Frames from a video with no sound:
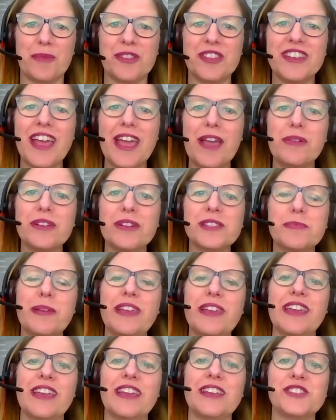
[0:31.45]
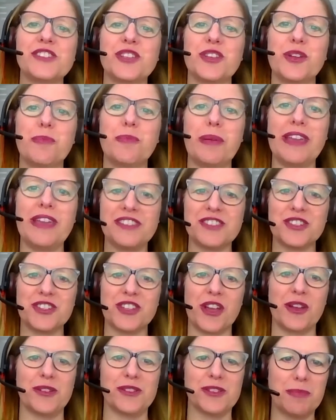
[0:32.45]
Today, we're speaking to Peter
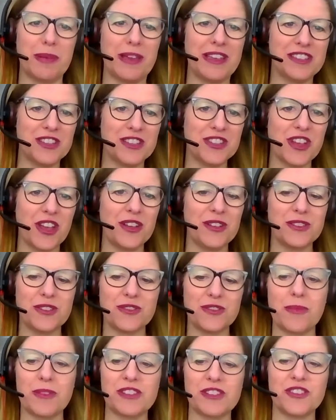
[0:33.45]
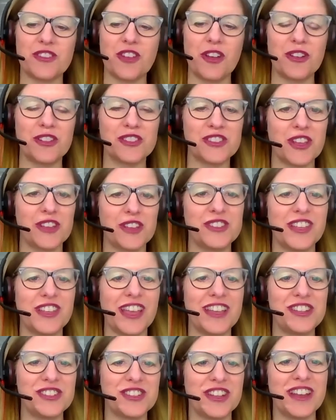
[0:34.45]
Jones. Peter Jones from the Stroke
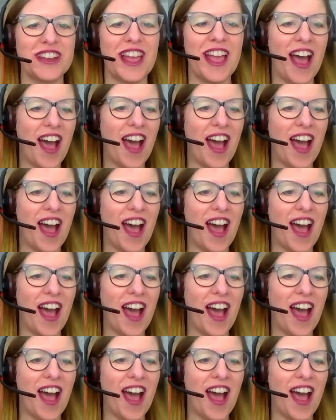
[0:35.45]
Association.